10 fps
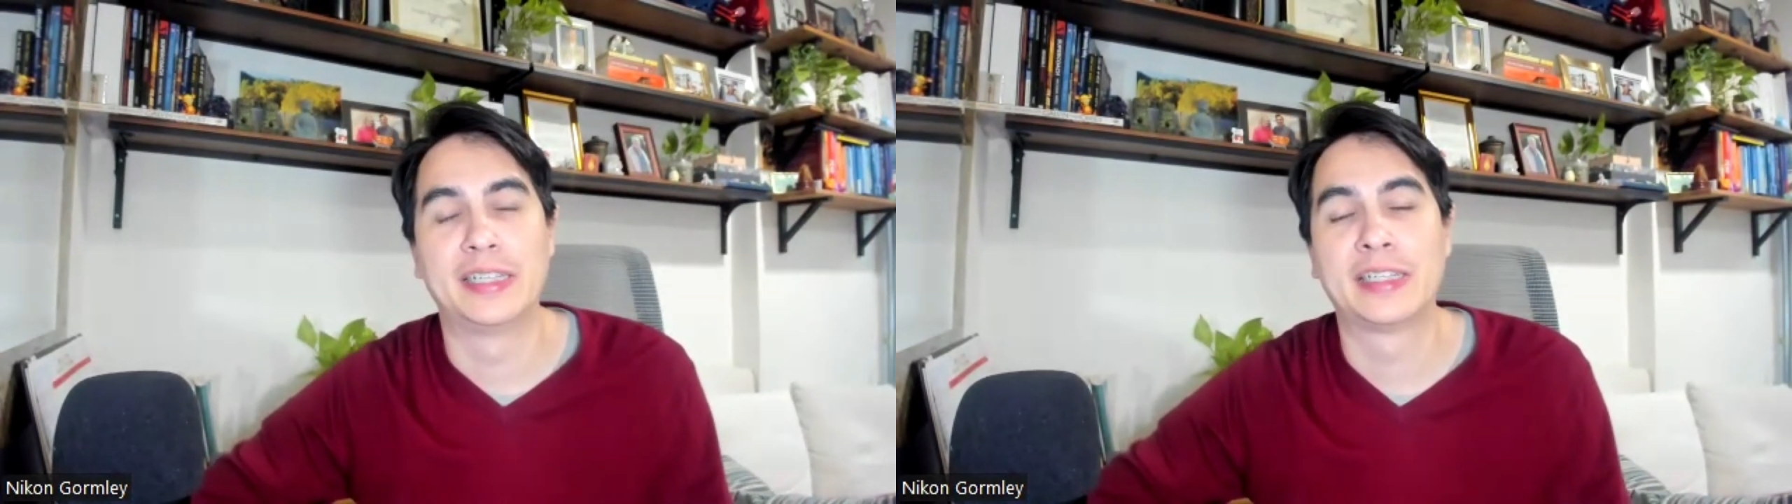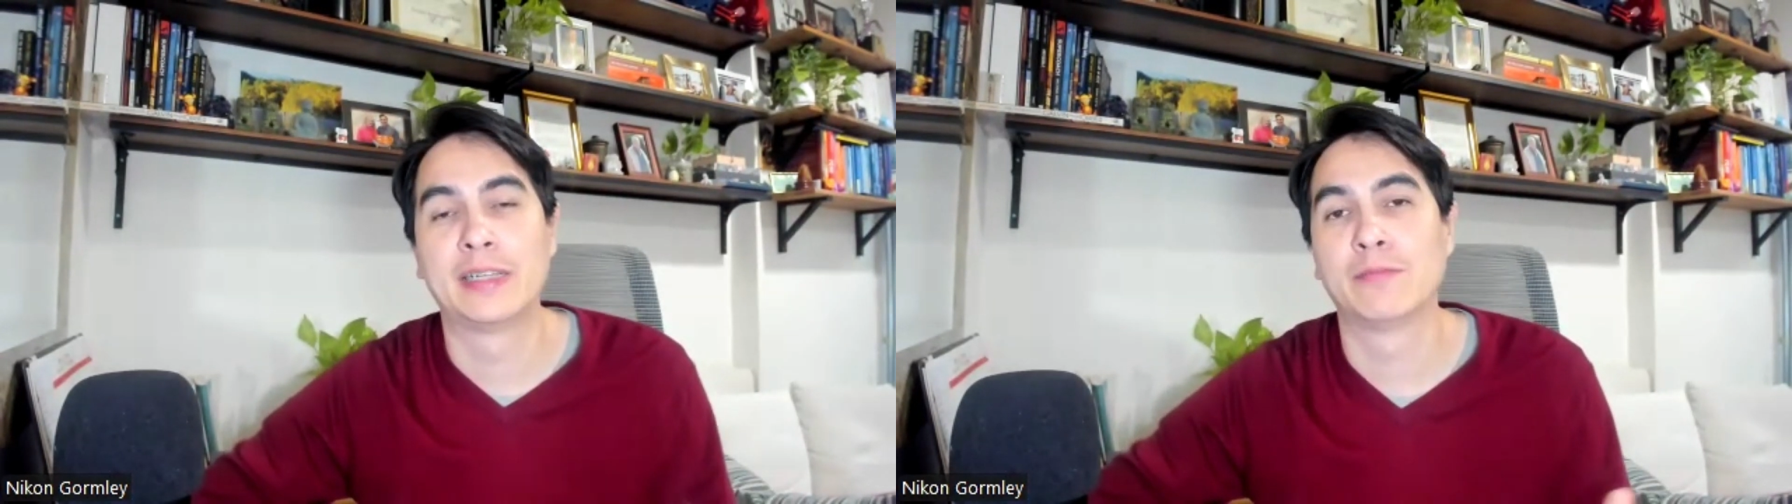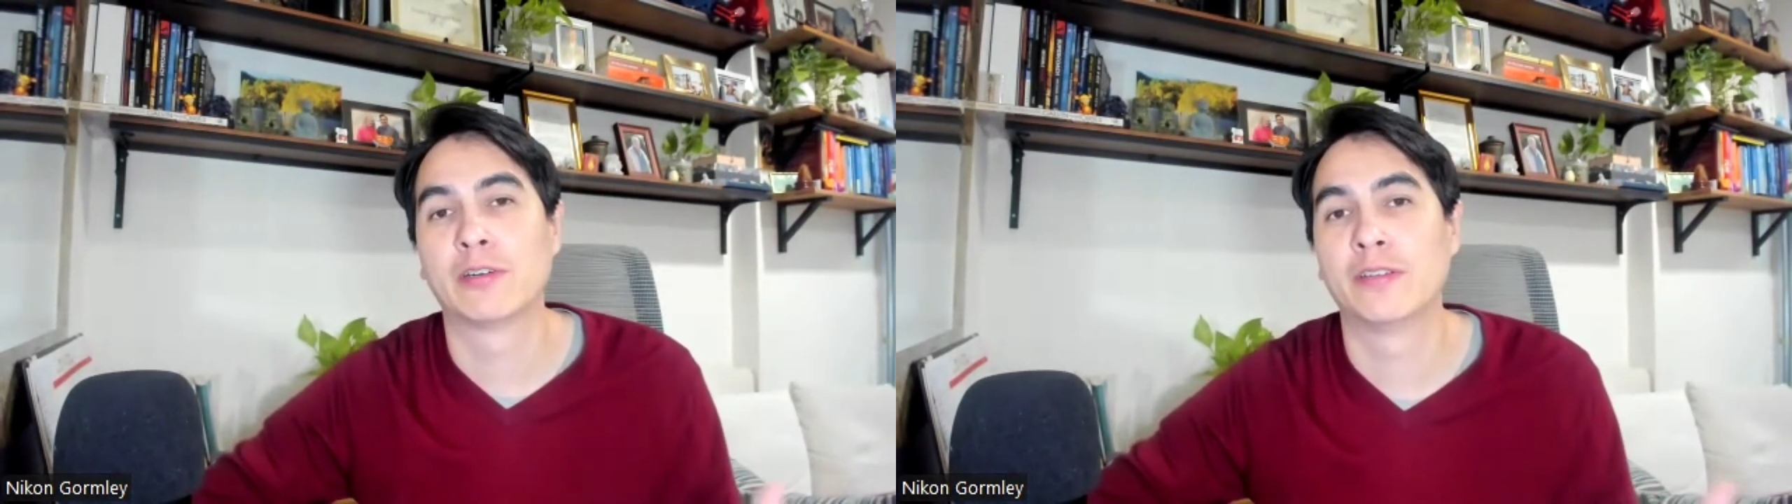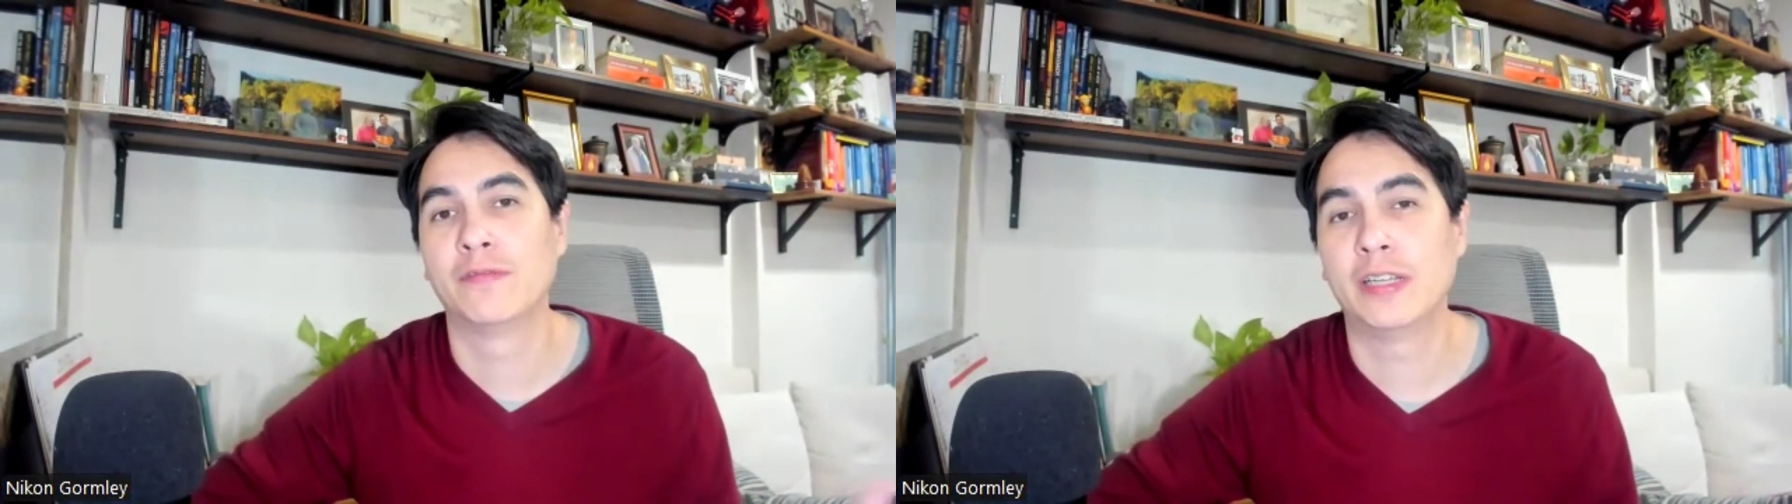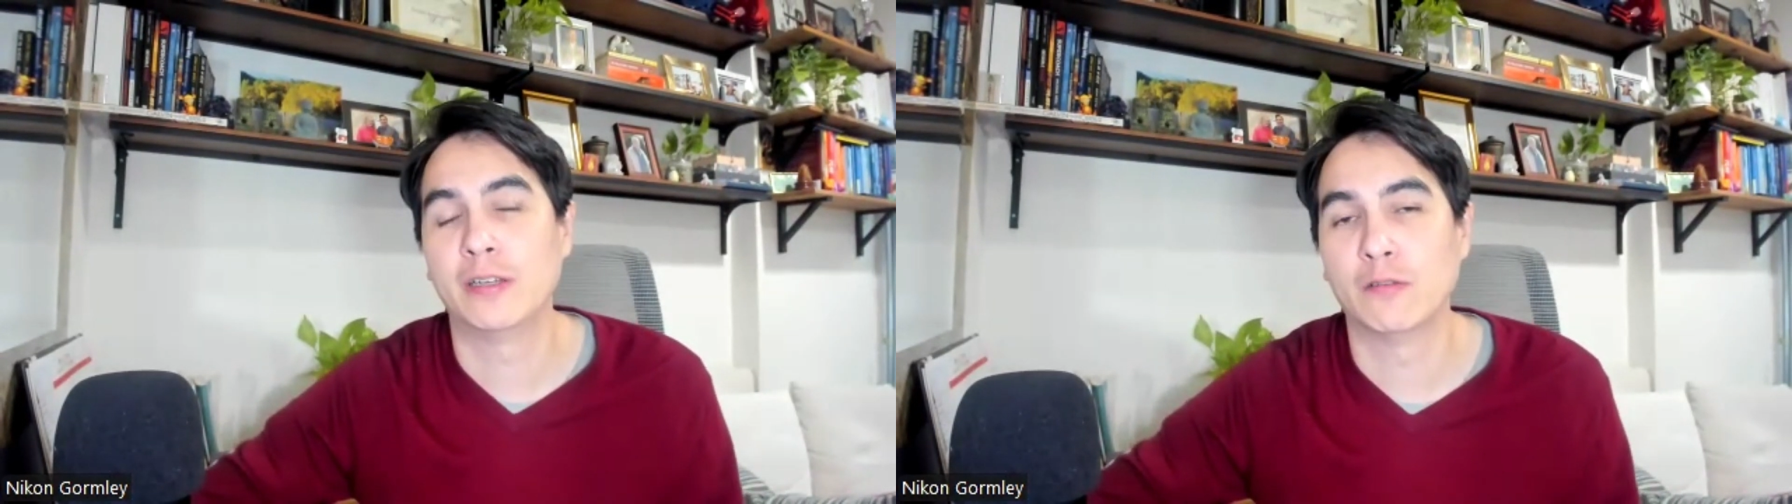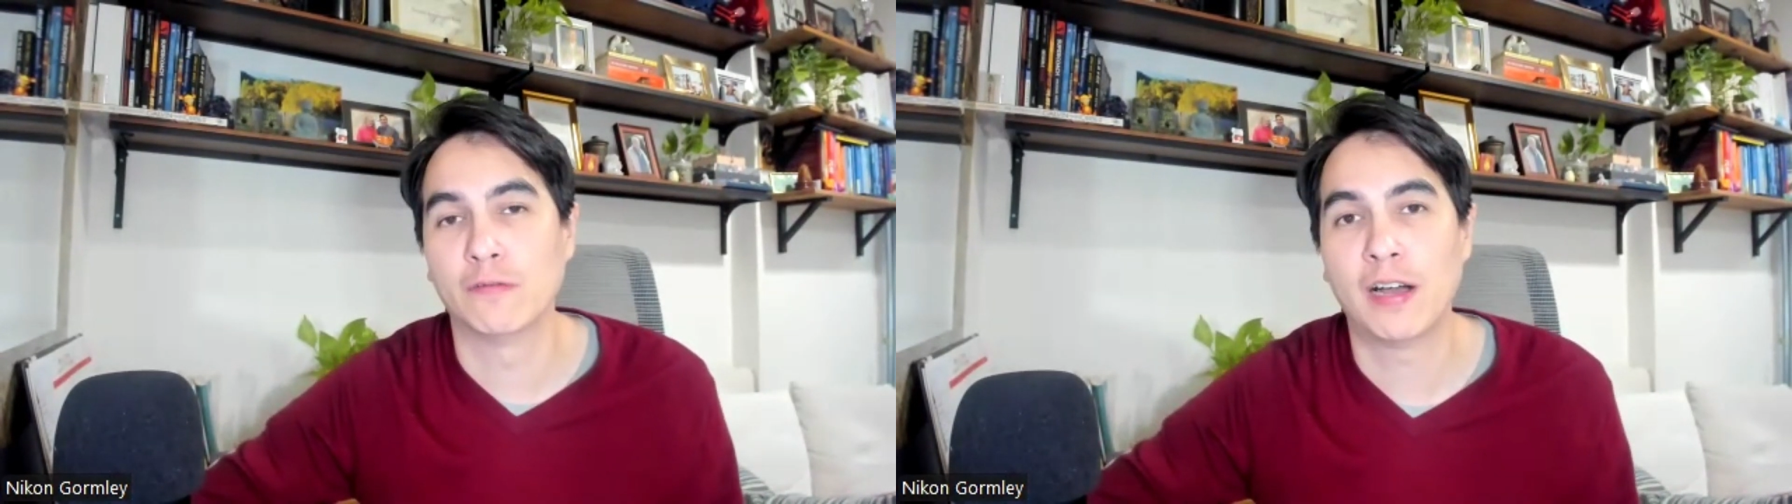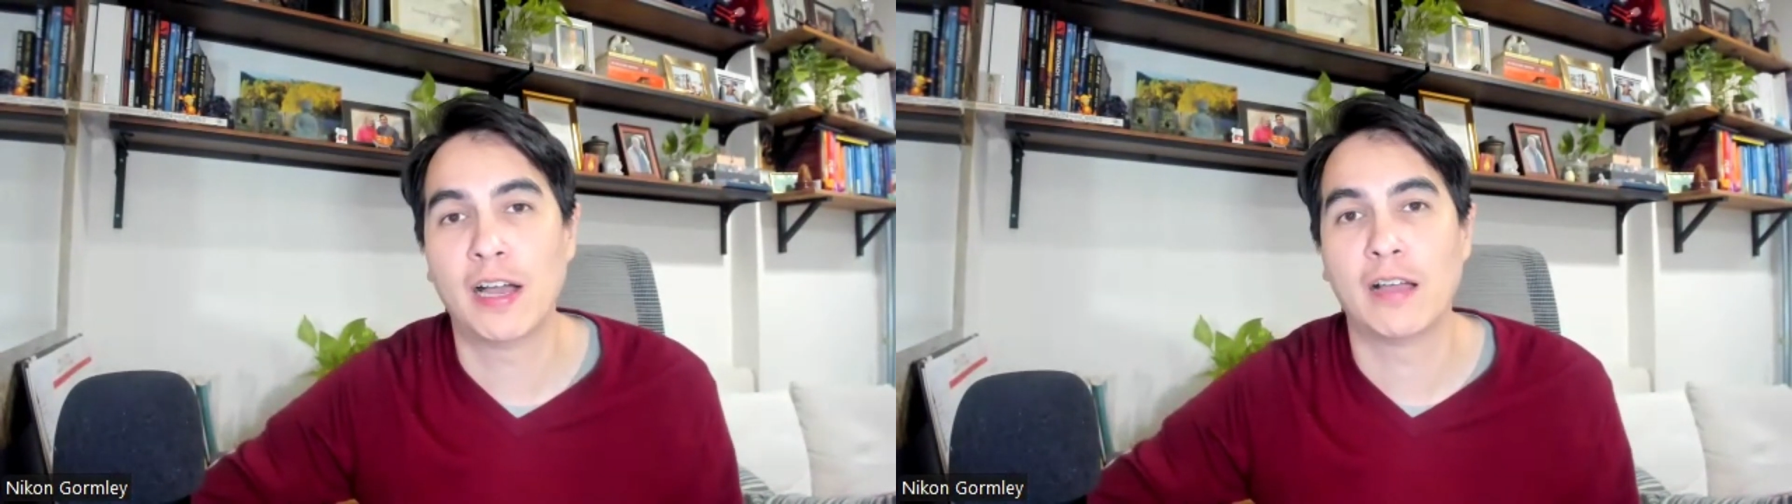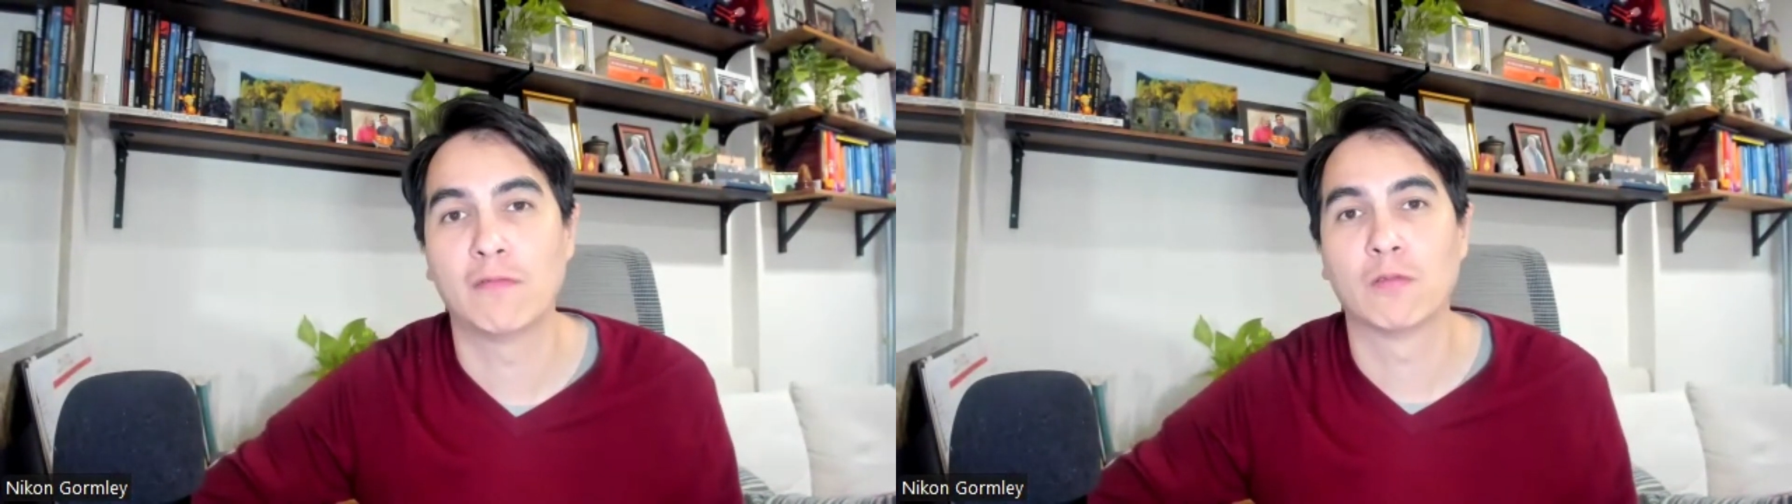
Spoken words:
similar in video five,